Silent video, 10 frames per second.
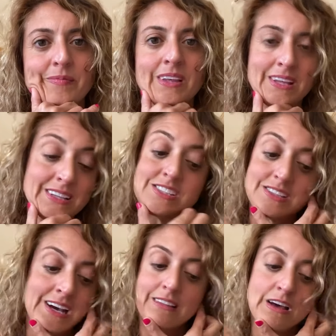Yeah, that's
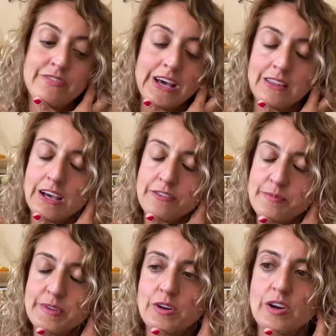I love that line from
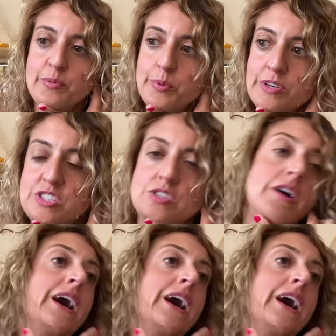the Garth Brooks song.